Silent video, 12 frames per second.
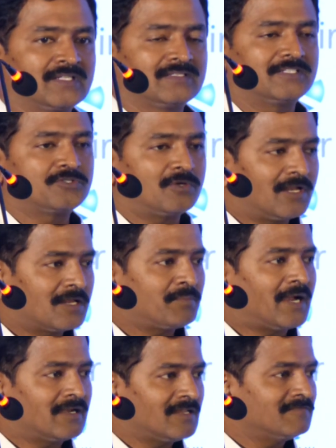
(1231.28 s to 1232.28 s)
The solar
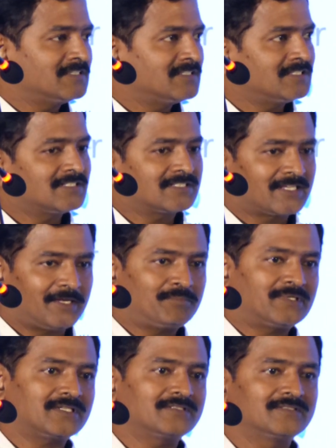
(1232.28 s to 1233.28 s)
panel which is
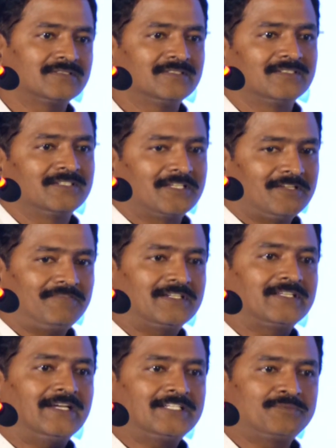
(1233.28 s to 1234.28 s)
kept, if it
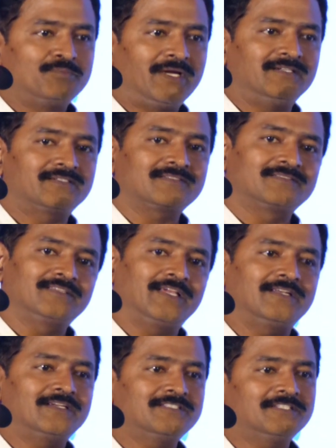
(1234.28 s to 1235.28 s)
gets bent, the
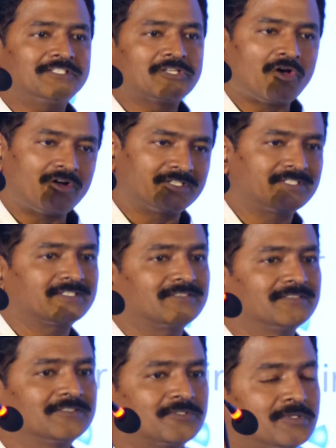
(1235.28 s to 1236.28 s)
energy is lost,
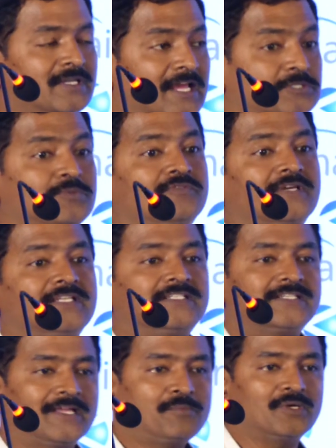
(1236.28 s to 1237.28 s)
so it has to be very
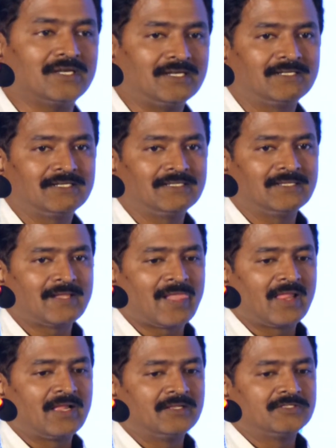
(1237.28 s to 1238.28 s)
stable.
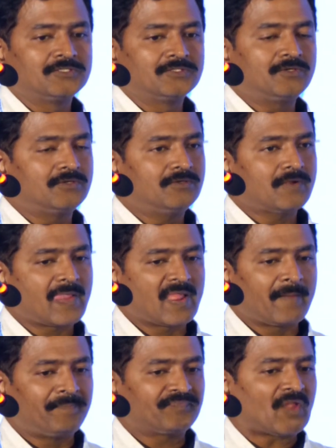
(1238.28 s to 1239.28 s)
So,
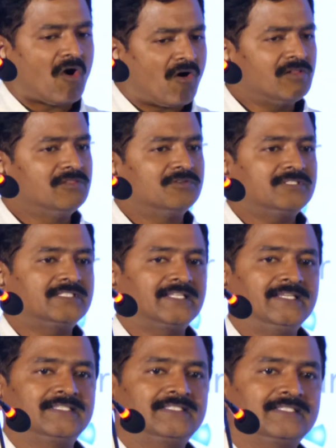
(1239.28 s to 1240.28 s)
all those
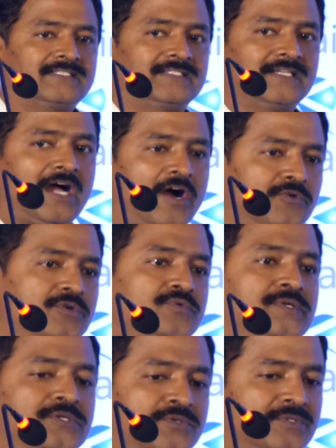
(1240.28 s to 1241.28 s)
things, how do we
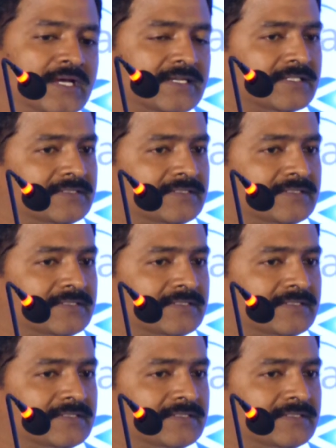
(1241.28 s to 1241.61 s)
do that?